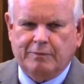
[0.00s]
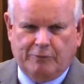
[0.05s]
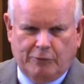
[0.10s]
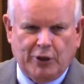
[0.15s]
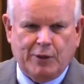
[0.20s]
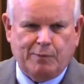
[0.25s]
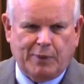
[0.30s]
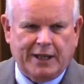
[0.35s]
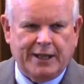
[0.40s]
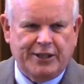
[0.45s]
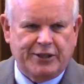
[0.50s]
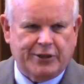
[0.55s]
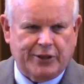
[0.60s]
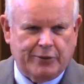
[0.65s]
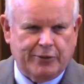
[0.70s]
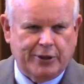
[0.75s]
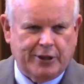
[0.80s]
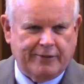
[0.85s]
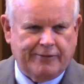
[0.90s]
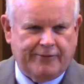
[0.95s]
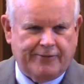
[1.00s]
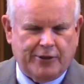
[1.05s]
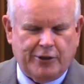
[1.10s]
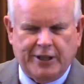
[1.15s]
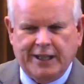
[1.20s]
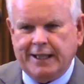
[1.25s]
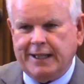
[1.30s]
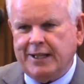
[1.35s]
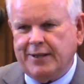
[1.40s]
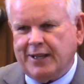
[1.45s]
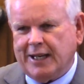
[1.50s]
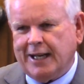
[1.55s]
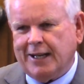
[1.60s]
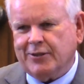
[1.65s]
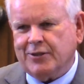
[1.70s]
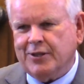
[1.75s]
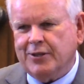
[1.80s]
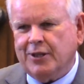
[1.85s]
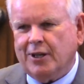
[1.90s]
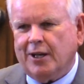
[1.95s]
replace the roof for
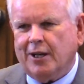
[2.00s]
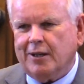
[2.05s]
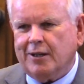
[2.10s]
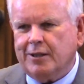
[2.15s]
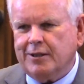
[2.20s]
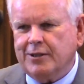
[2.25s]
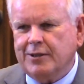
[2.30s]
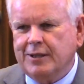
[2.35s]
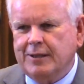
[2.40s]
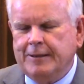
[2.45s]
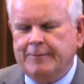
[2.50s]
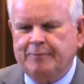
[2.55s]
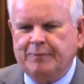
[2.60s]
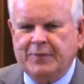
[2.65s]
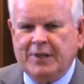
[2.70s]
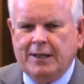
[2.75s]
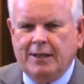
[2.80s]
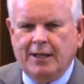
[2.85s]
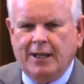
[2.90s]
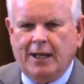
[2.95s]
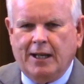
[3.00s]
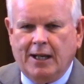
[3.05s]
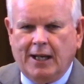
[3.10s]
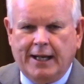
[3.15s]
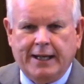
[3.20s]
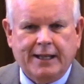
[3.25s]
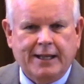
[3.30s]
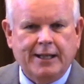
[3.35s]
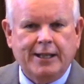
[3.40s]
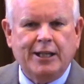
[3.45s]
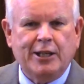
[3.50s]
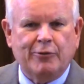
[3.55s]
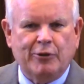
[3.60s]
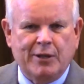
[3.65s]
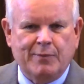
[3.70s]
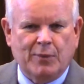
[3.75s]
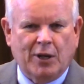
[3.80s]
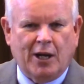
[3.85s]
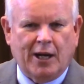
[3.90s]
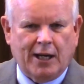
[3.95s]
$80,000. And like any
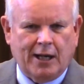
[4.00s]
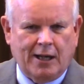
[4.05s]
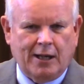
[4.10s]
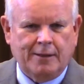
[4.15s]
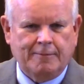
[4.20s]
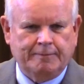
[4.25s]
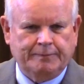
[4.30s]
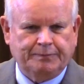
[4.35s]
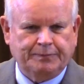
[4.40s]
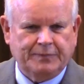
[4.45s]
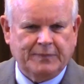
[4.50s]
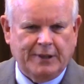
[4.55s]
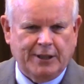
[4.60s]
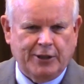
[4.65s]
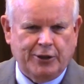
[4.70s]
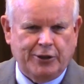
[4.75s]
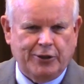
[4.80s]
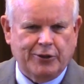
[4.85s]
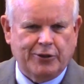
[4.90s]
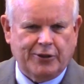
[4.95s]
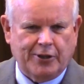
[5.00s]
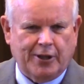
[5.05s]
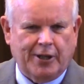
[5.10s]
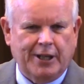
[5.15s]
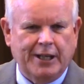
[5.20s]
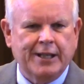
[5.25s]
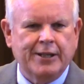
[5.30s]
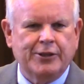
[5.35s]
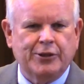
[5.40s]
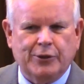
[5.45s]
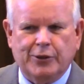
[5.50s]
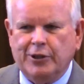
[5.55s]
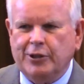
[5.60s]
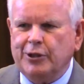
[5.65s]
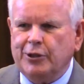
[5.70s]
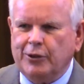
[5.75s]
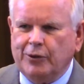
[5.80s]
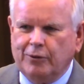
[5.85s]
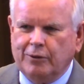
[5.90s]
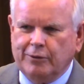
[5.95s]
remodel, as you start into
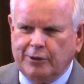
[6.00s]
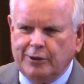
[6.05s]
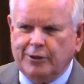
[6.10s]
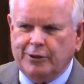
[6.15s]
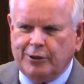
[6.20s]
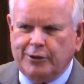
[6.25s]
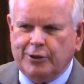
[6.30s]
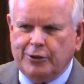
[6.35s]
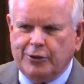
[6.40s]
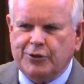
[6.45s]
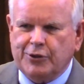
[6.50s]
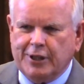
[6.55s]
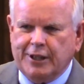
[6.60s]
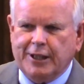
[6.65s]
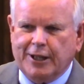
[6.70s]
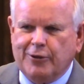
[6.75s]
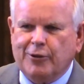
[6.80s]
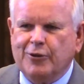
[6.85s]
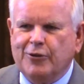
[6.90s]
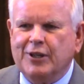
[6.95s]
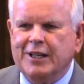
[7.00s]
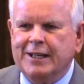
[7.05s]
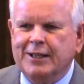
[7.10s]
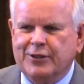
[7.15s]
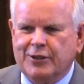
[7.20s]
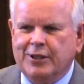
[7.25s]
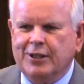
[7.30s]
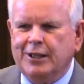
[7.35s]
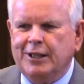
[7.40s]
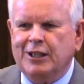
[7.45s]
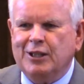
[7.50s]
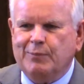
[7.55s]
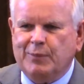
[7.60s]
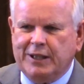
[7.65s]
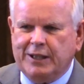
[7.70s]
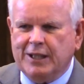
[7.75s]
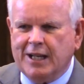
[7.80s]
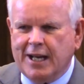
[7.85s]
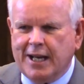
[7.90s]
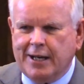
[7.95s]
it, you see other things that need to
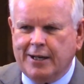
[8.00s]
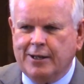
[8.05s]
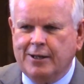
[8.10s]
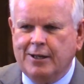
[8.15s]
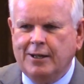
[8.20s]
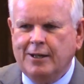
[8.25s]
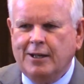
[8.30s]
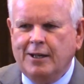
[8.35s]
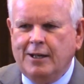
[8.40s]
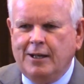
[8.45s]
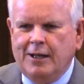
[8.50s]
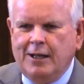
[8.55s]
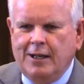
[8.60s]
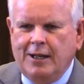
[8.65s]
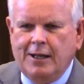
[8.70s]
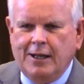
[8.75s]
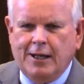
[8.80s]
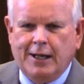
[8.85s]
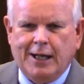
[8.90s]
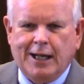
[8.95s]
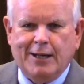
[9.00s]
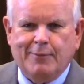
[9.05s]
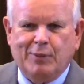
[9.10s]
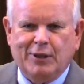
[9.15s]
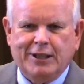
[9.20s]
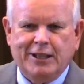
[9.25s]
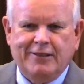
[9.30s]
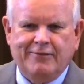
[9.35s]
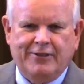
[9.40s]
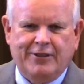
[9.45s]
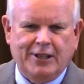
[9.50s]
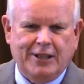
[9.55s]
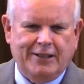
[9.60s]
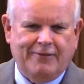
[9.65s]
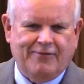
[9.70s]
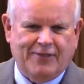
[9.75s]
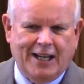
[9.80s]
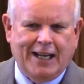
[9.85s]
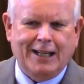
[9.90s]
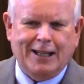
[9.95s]
be done. And I believe the
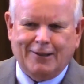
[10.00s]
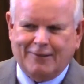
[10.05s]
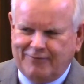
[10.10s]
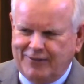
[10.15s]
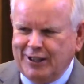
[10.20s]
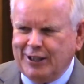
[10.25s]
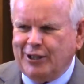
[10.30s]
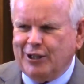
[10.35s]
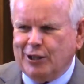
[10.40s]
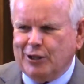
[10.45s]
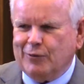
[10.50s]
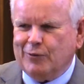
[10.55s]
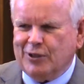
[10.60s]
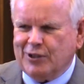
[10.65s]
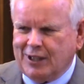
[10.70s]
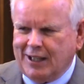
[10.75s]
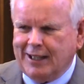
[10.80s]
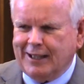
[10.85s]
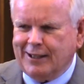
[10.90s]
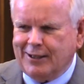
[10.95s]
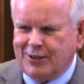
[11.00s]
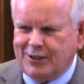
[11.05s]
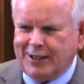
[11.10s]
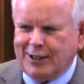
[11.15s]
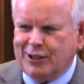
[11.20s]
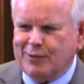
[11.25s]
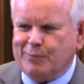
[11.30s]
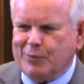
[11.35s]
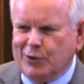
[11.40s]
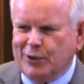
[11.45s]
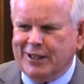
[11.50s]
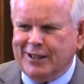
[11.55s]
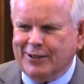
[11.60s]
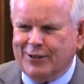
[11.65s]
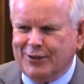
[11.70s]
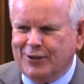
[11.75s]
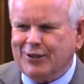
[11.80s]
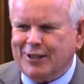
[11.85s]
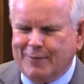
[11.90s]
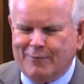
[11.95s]
final figure was like
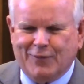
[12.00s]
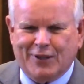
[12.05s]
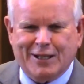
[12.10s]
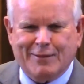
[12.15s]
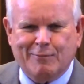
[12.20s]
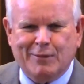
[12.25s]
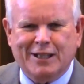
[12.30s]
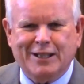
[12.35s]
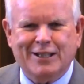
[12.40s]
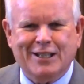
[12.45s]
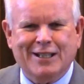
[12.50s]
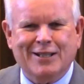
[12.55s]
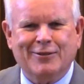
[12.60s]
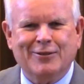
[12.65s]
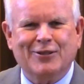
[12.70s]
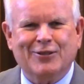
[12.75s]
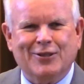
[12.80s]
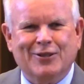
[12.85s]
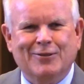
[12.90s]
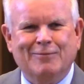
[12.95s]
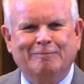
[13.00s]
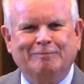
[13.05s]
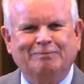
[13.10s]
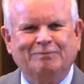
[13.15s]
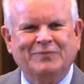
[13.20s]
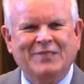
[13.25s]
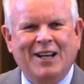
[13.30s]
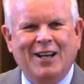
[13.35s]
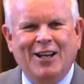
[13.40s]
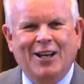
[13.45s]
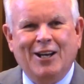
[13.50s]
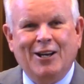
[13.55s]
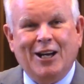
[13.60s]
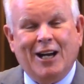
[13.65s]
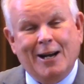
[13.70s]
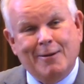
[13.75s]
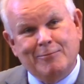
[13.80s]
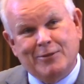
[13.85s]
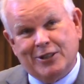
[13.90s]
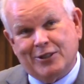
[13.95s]
6-point-something million. So
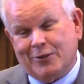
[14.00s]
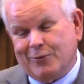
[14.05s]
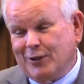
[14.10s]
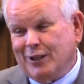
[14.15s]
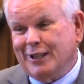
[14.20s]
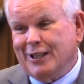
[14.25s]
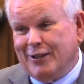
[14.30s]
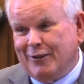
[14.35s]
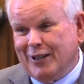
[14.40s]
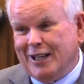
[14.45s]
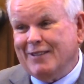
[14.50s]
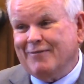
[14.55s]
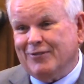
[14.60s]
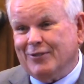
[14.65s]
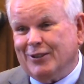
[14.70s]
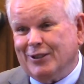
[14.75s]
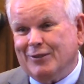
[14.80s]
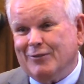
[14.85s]
I'm just really grateful